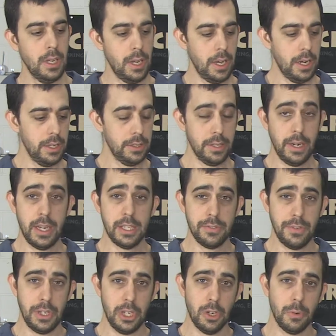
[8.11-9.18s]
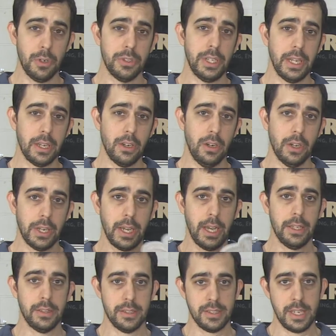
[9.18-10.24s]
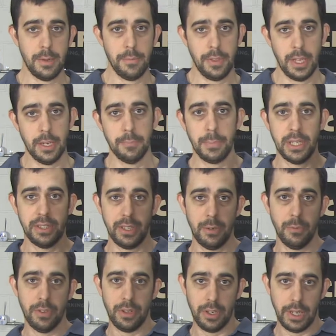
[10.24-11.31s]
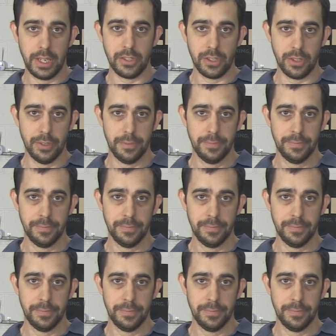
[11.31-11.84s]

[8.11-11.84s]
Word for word: And in today's video, we'll take a look at the same thing, but done with a laser.